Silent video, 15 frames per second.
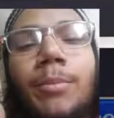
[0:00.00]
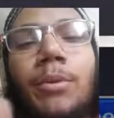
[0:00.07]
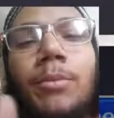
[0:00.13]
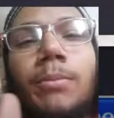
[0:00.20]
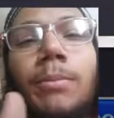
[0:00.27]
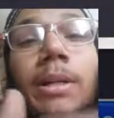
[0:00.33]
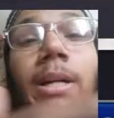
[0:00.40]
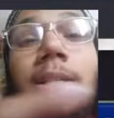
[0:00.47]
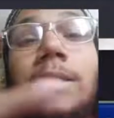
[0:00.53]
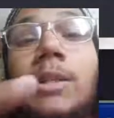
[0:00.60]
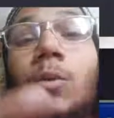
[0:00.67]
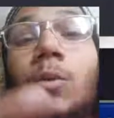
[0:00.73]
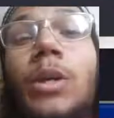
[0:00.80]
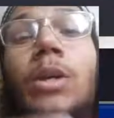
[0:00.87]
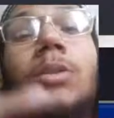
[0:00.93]
because it
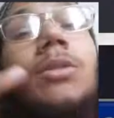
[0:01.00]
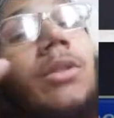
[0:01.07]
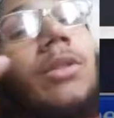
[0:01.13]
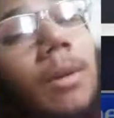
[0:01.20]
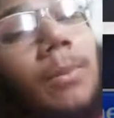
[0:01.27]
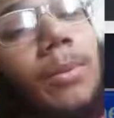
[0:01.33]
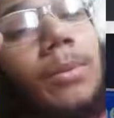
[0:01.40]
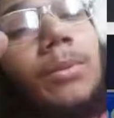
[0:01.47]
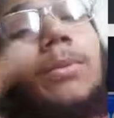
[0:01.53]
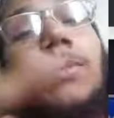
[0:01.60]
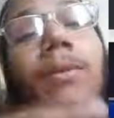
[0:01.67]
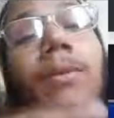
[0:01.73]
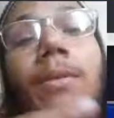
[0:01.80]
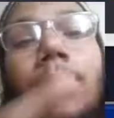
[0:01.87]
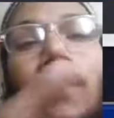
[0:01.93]
will double
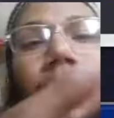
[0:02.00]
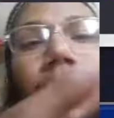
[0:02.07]
the